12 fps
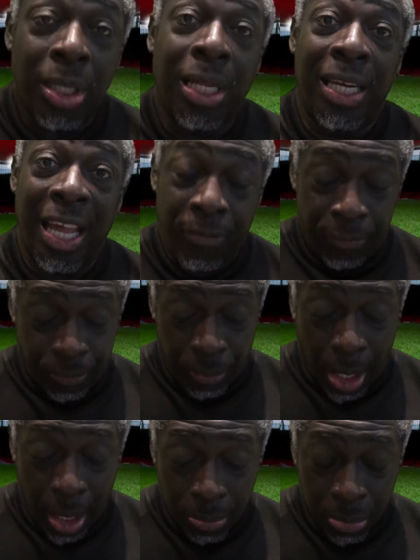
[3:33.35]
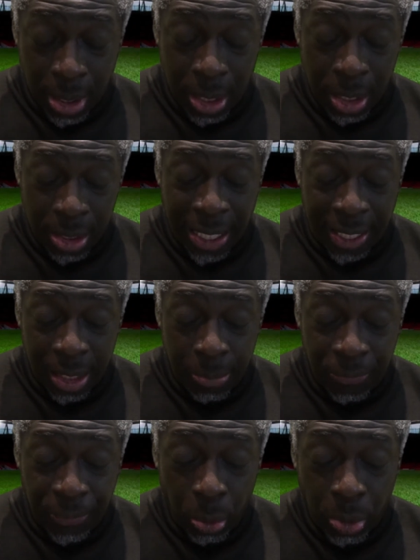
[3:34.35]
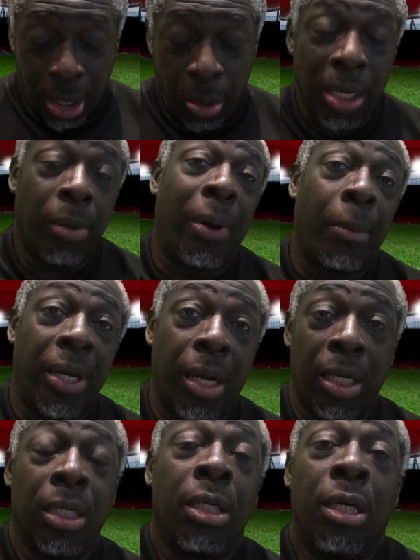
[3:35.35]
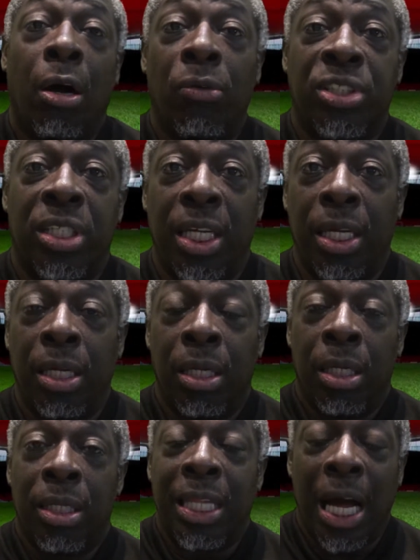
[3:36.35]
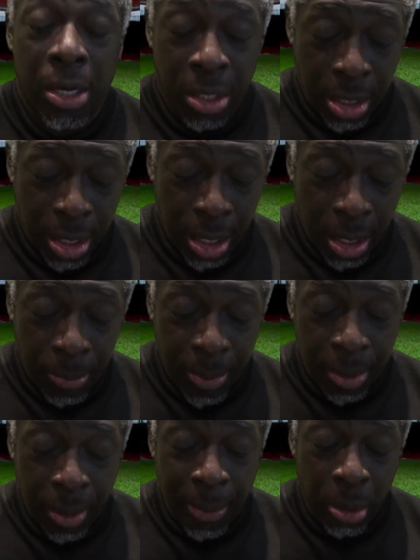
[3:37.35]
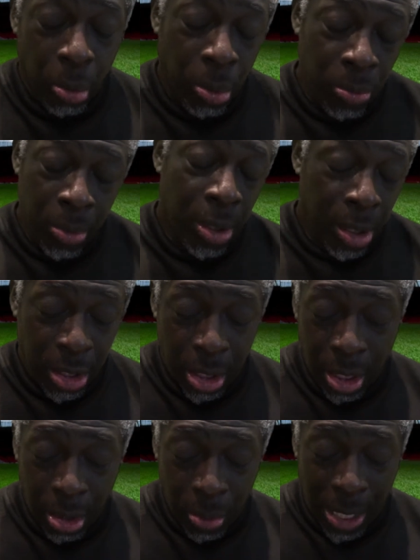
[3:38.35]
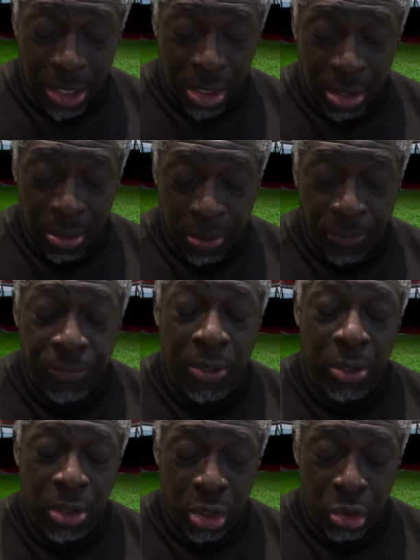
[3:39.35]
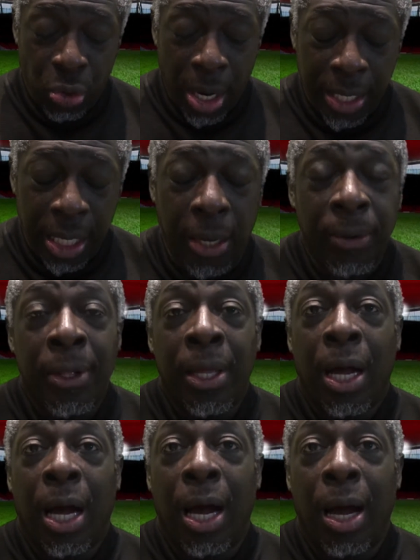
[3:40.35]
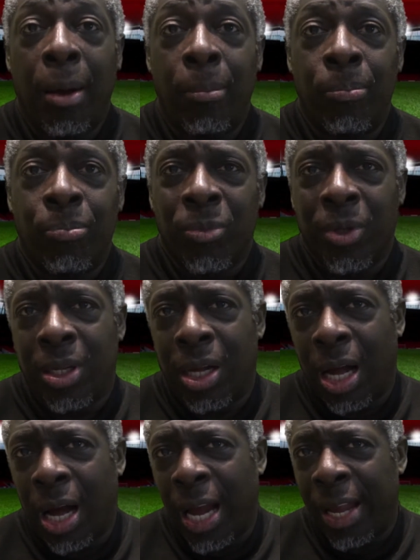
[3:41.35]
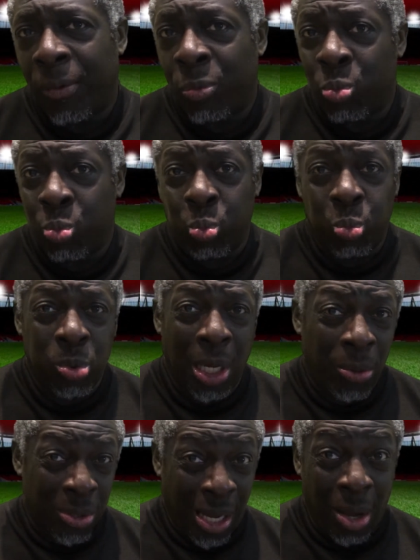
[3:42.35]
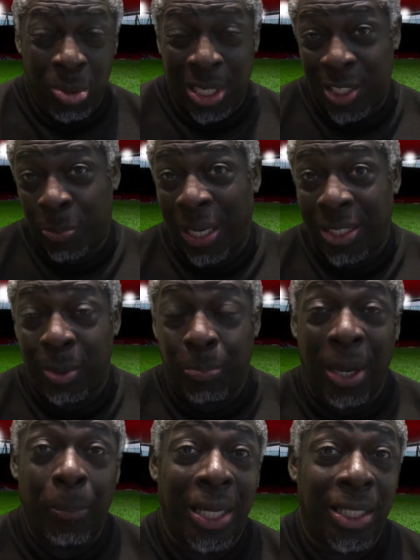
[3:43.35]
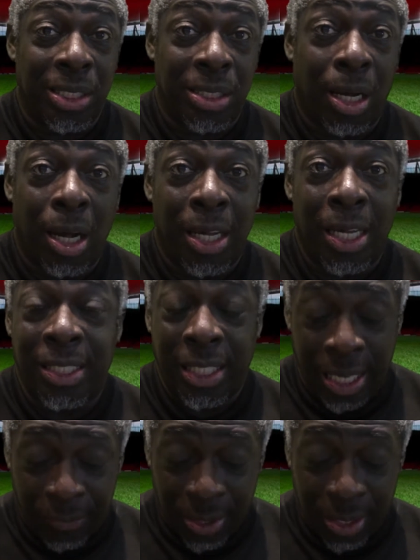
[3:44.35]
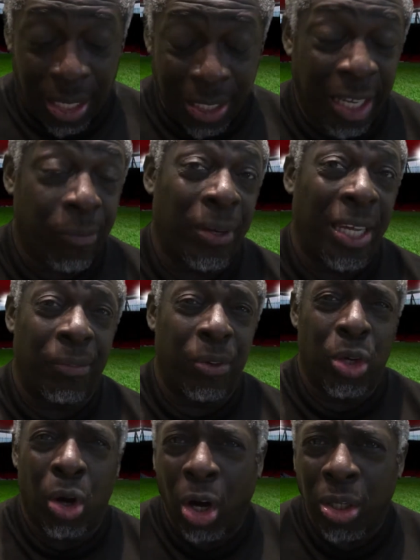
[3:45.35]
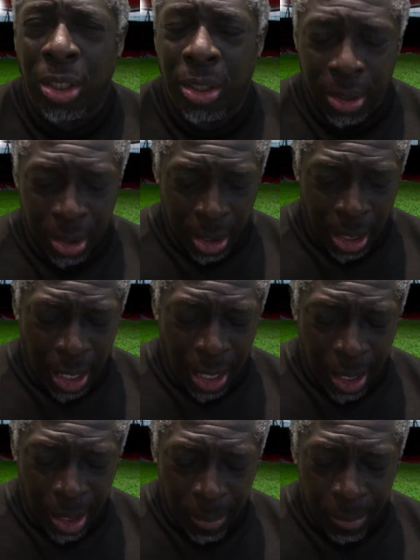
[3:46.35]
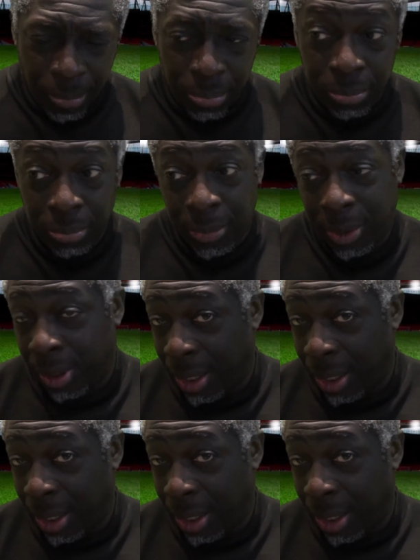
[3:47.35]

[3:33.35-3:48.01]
left attacking midfielder, and Aubameyang obviously down the middle, as the striker. I was expecting Pepe to start. I don't even think he even got on, and